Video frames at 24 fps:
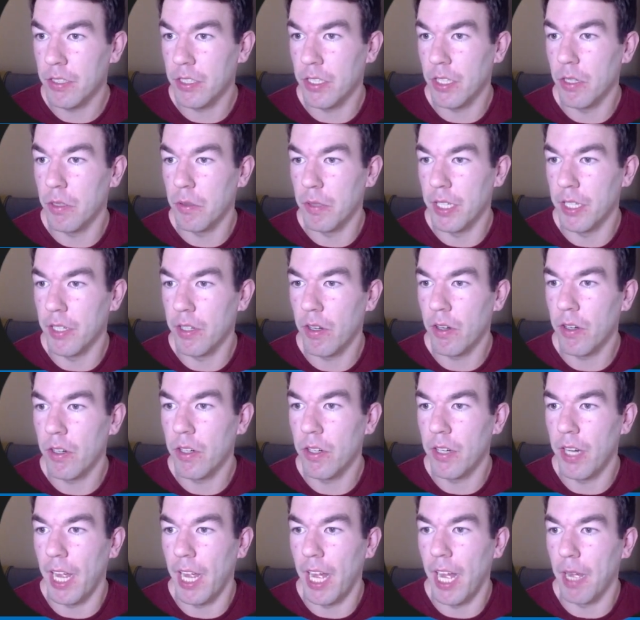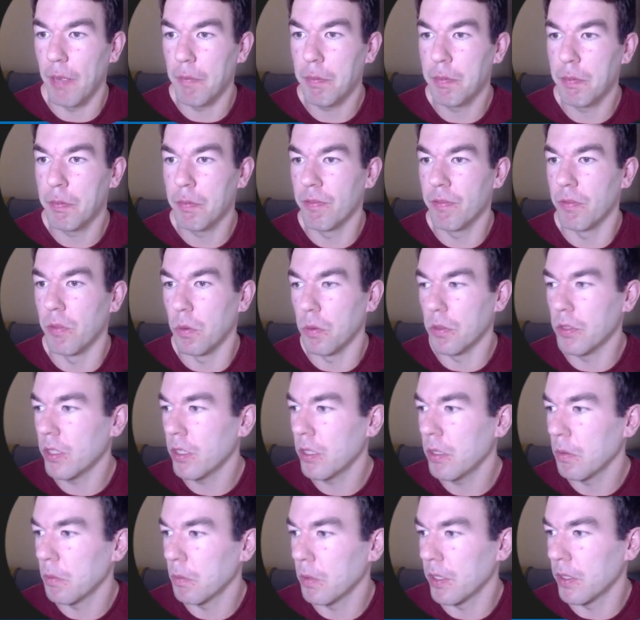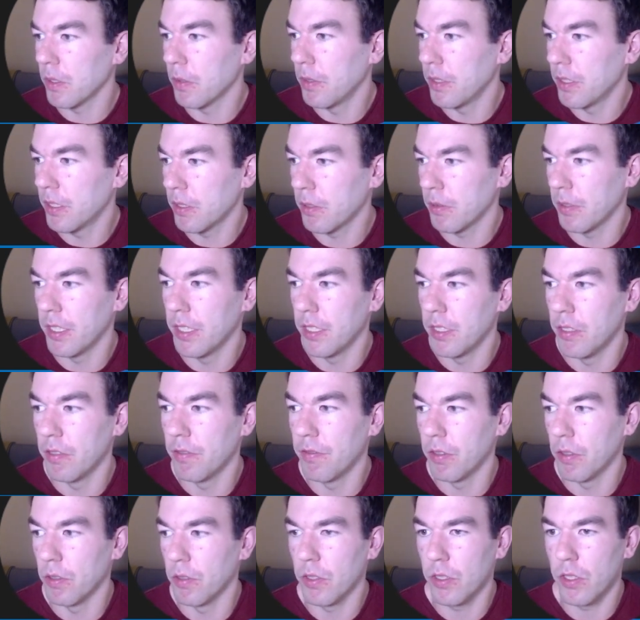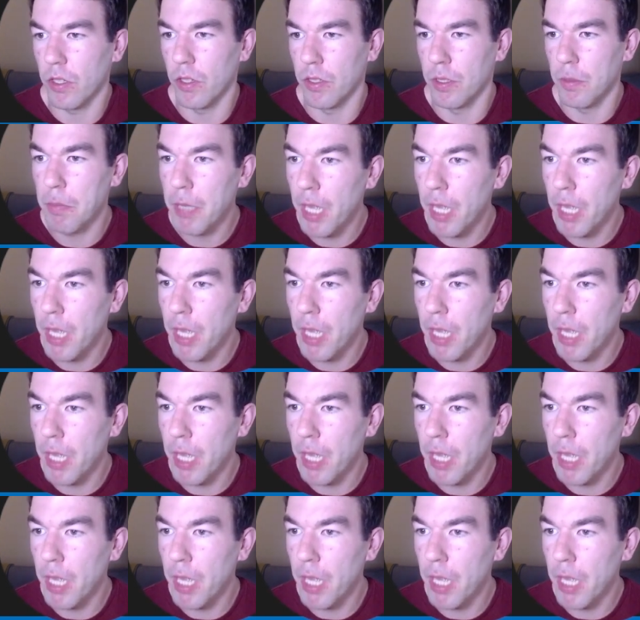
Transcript: So in our app folder, we're going to create a new folder called